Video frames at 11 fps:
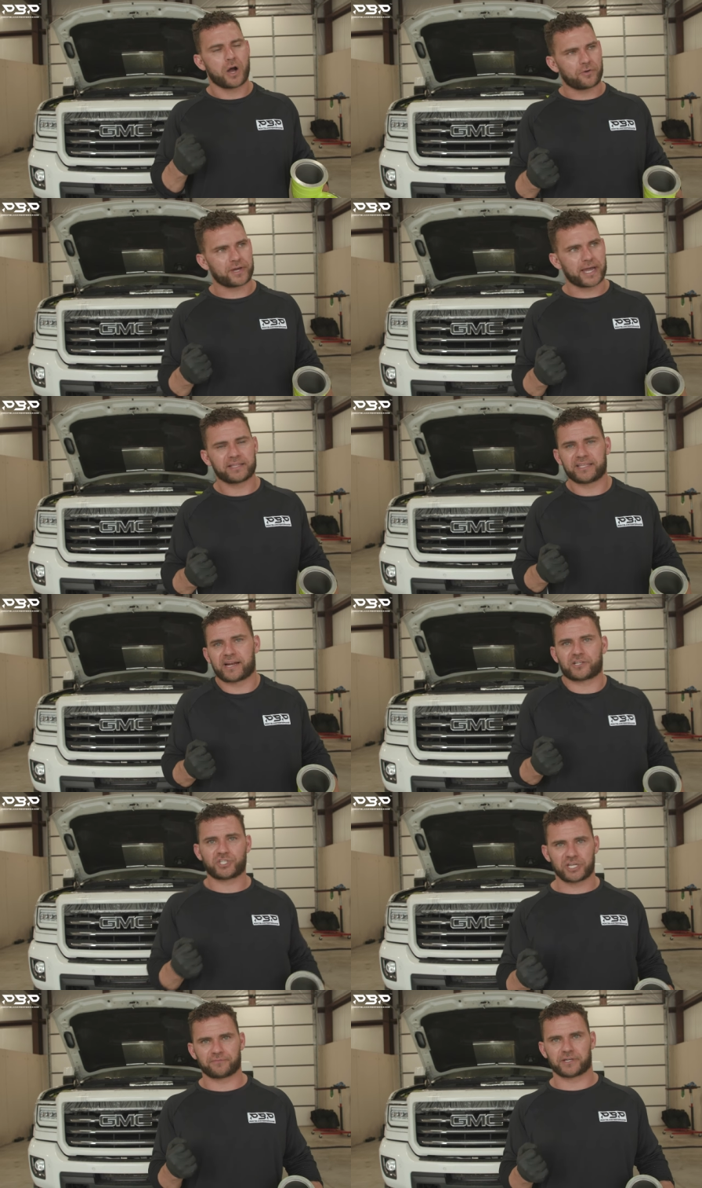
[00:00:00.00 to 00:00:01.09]
Okay, then I
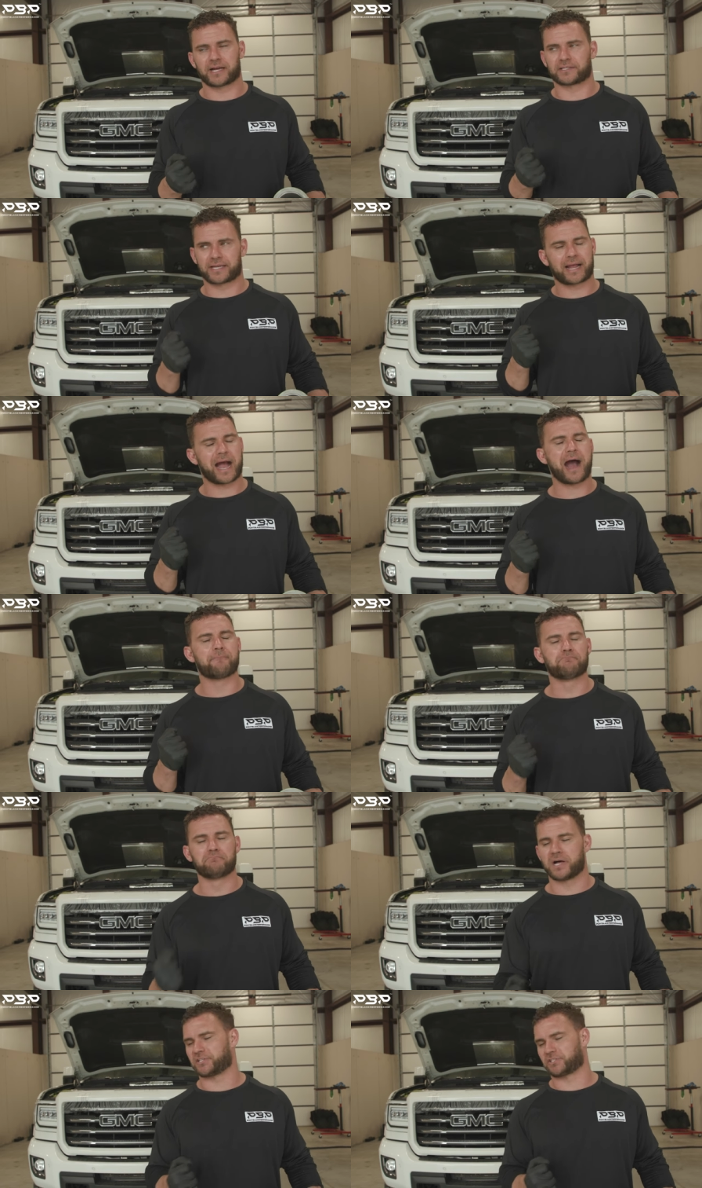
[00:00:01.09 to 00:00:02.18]
shifted. I was like, I
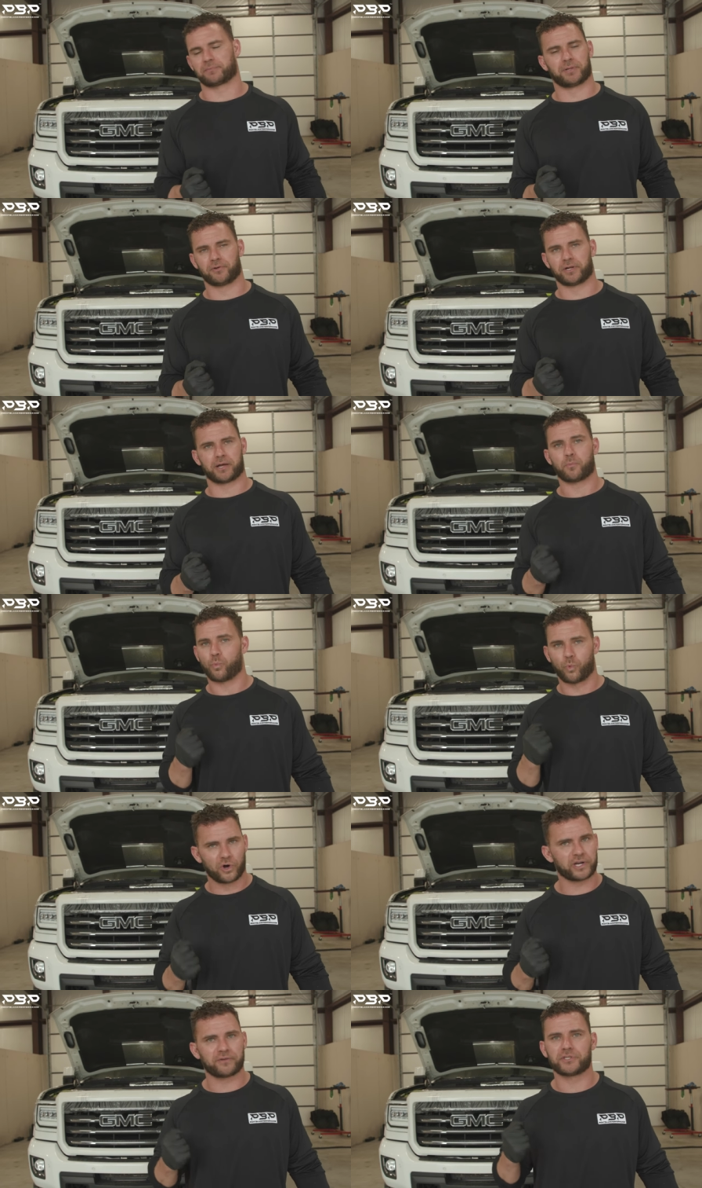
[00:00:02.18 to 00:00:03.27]
must have blown up
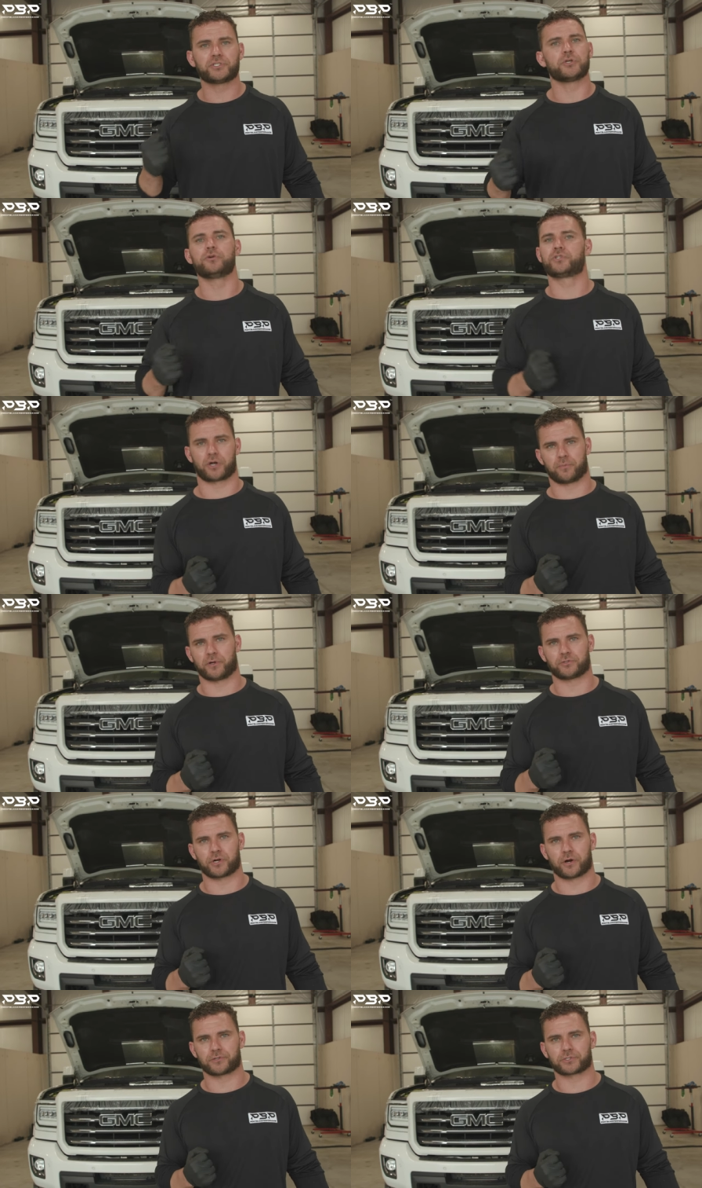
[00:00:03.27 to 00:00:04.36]
one of the two
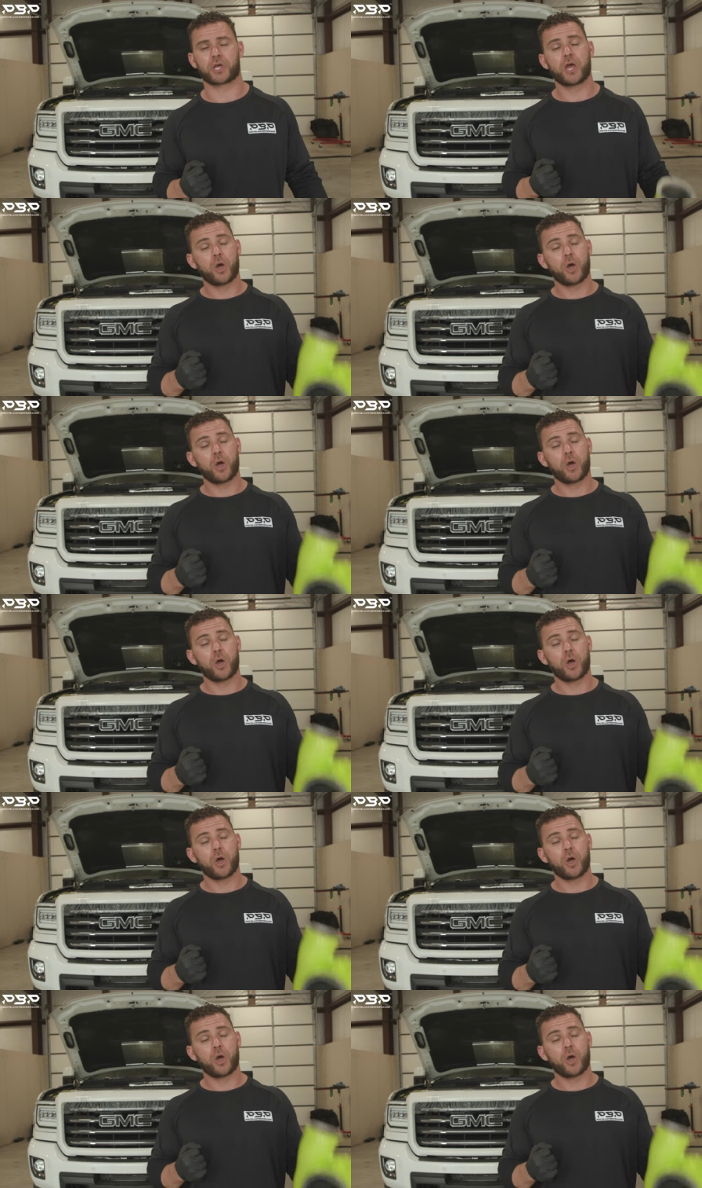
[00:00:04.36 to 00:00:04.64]
turbochargers.